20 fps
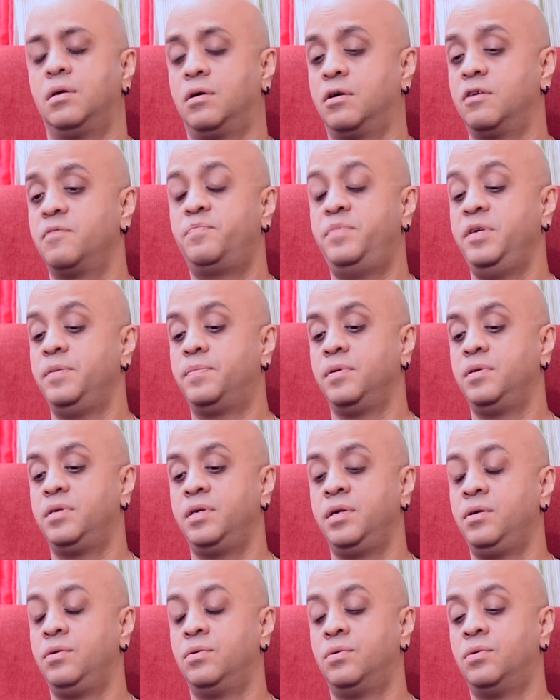a lot of people
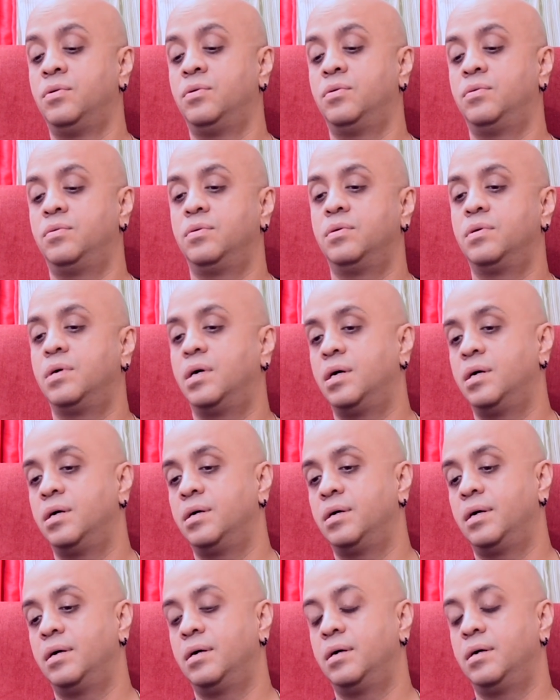didn't know
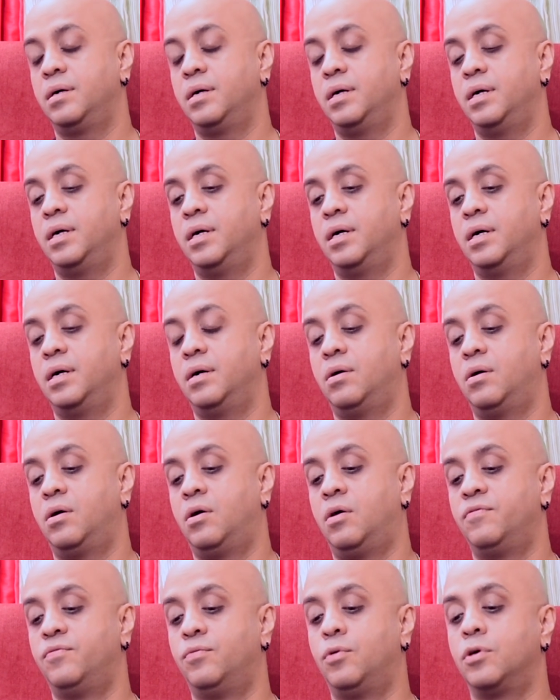
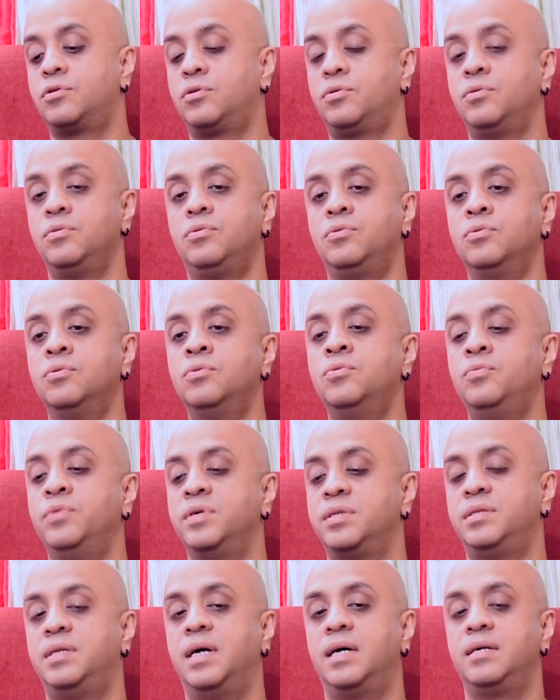of what to do
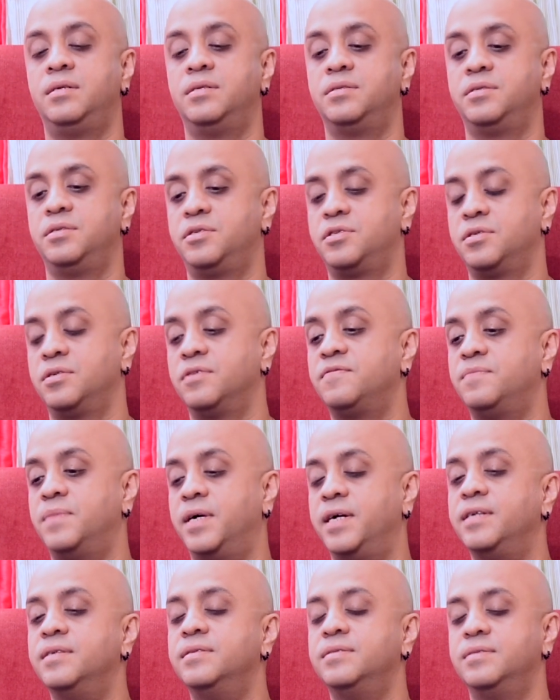with that decision of
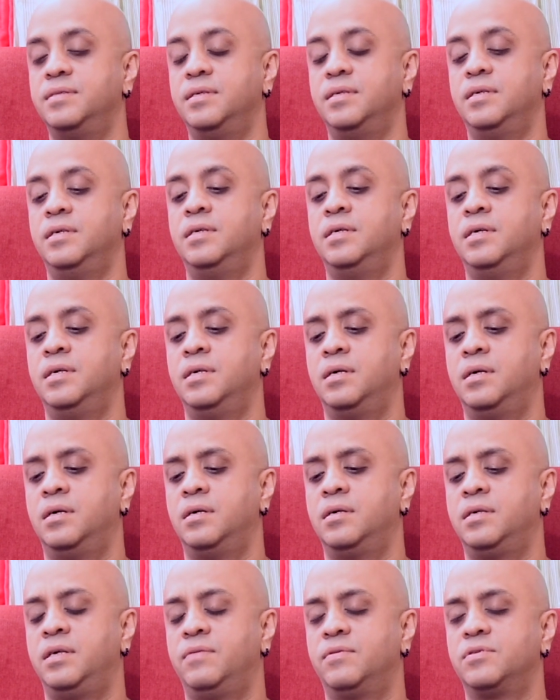mine.
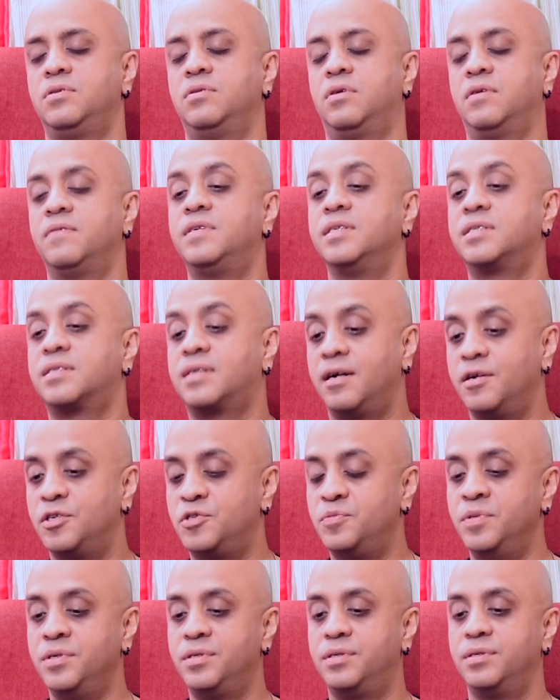There was a lot of
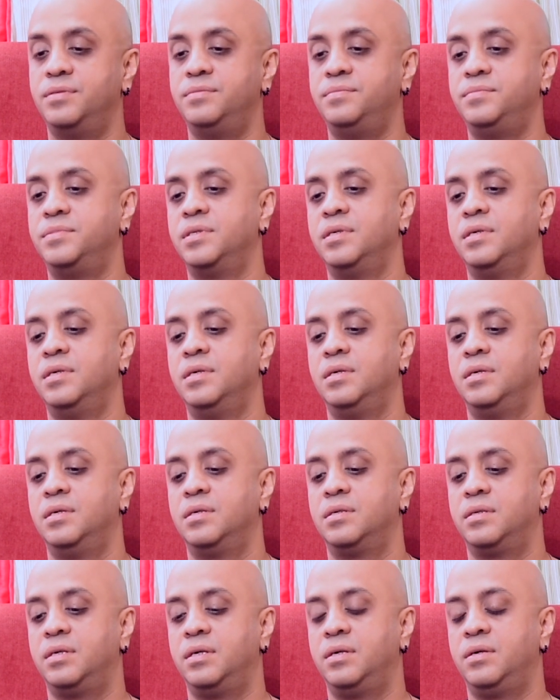discouragement.
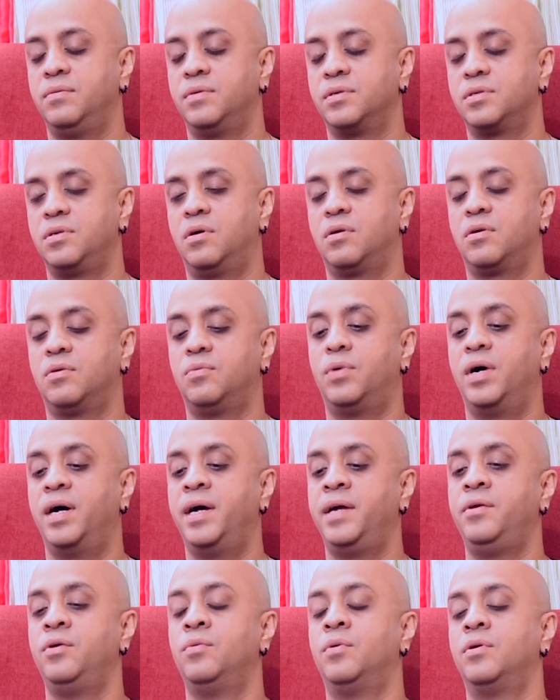There was a lot of,
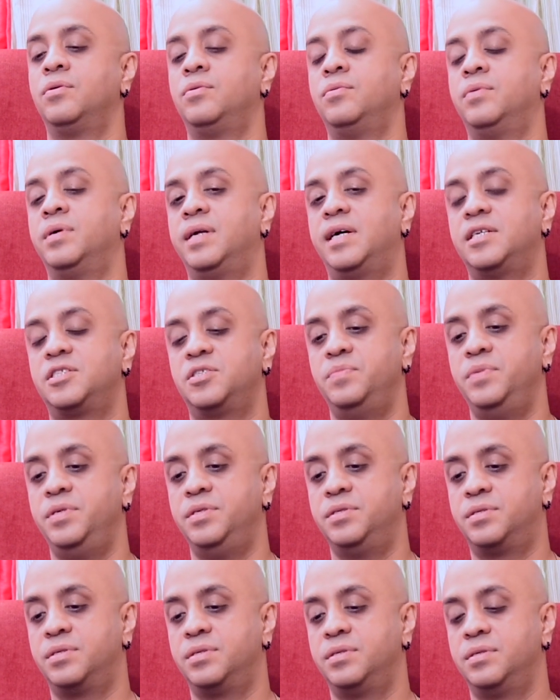why do you want to do an
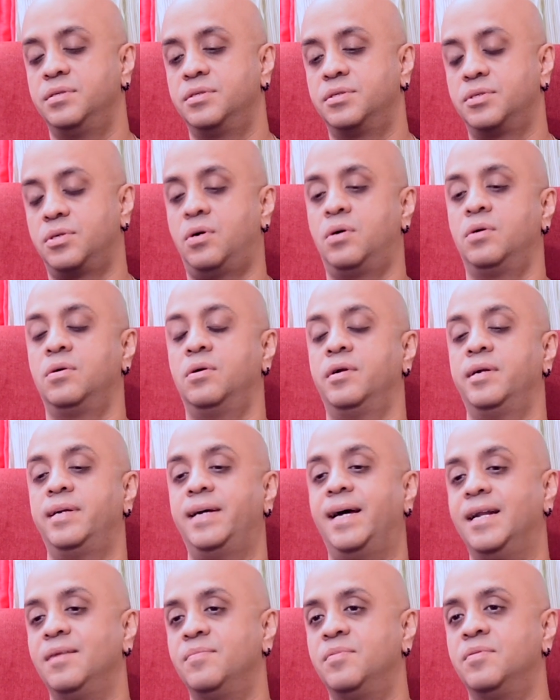Assamese song or an
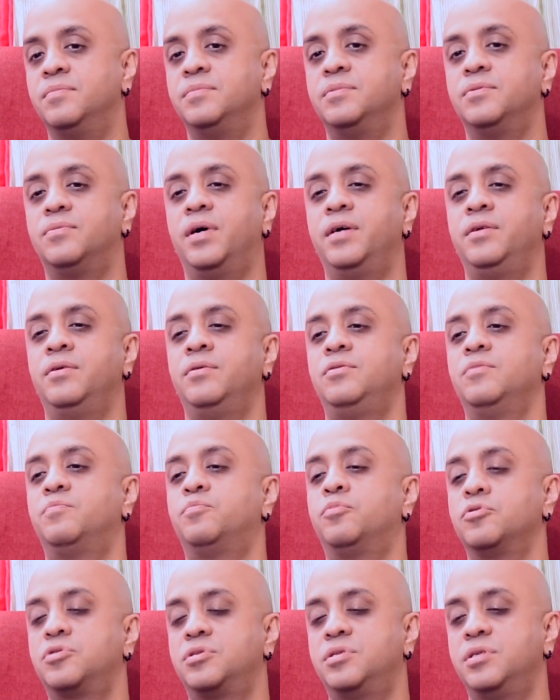album? Why don't you
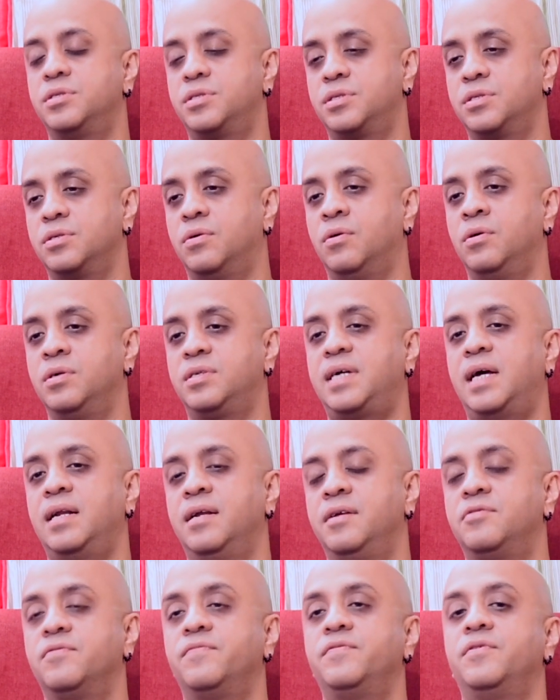push this whole
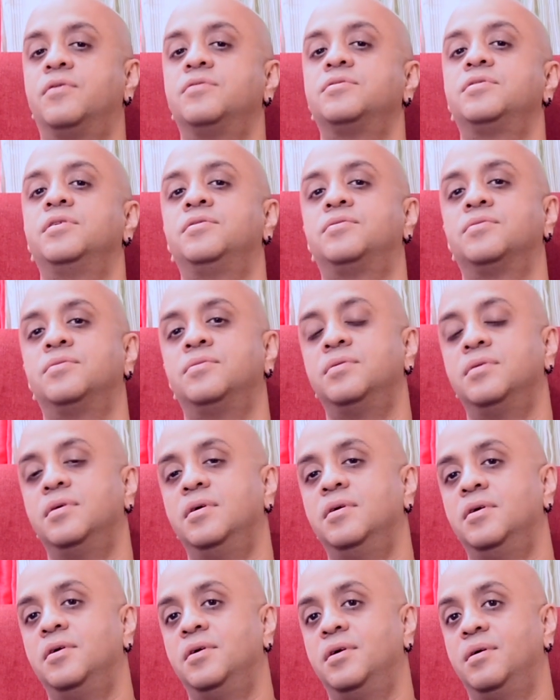talent of yours into
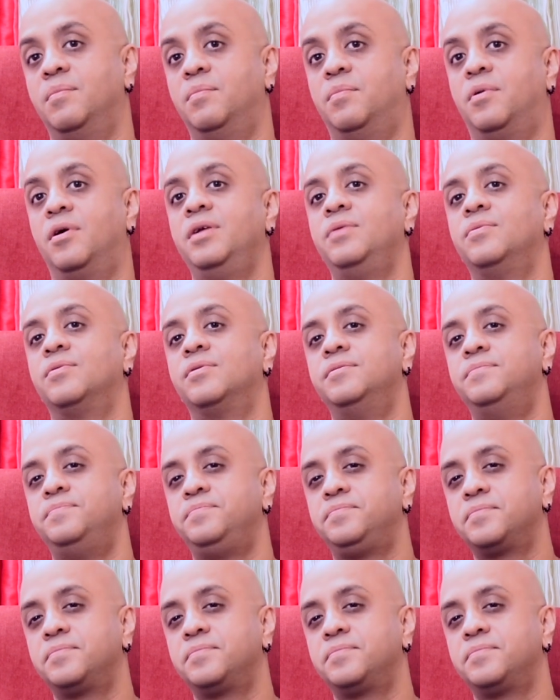Bollywood?